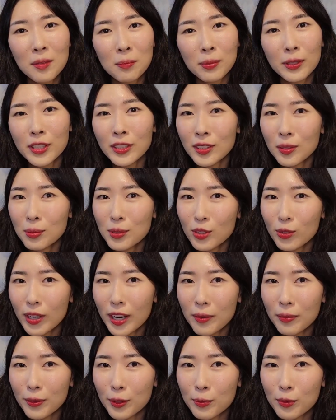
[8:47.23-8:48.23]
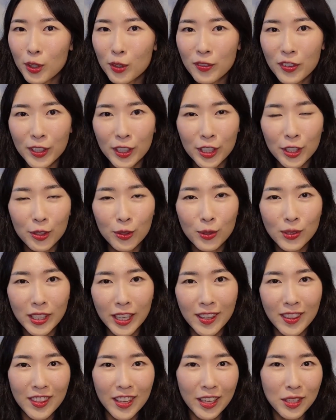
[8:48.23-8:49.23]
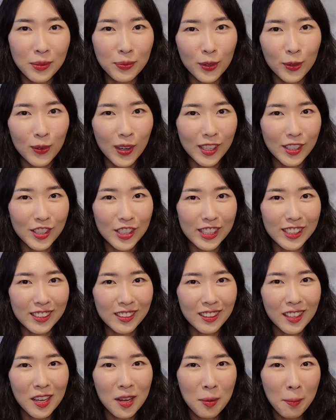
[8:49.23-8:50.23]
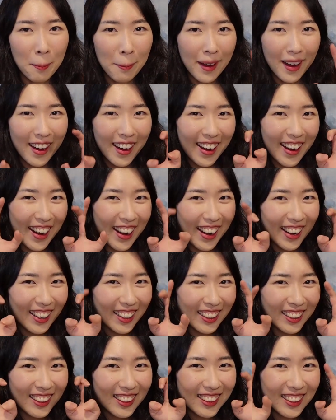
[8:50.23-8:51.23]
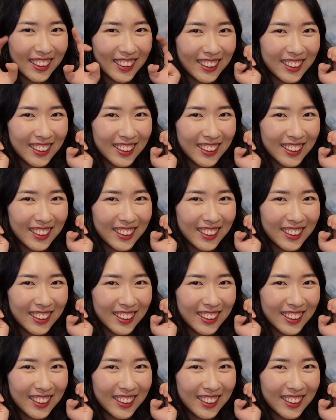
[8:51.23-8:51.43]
Please subscribe for more videos, and thanks for watching. Bye!